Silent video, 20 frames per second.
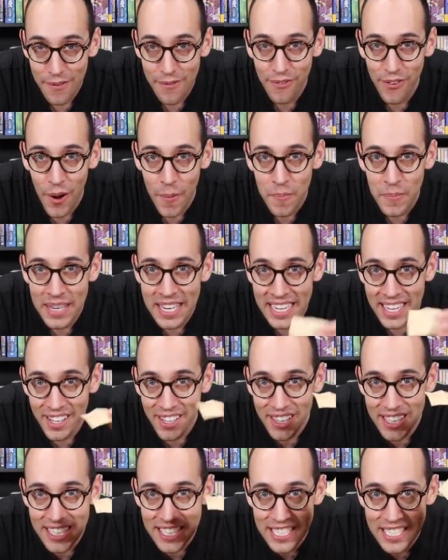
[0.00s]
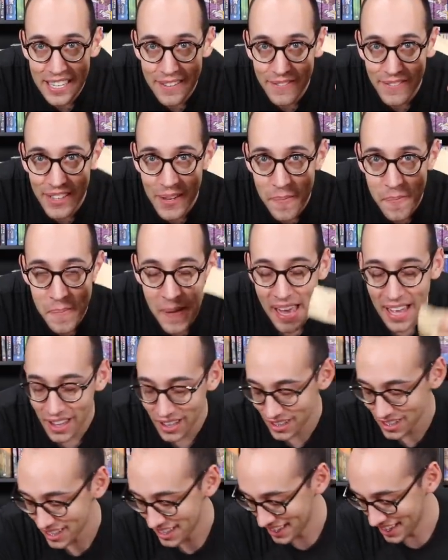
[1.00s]
From Nicolas
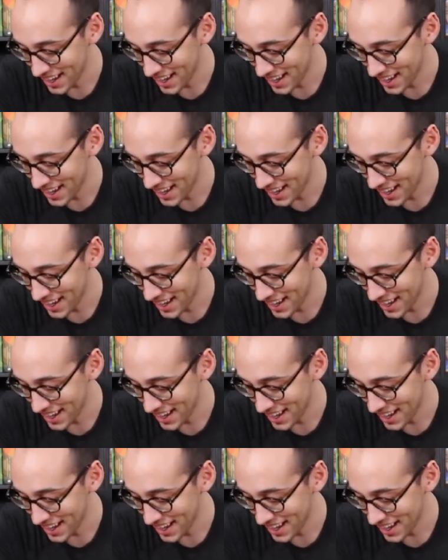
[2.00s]
Flamel.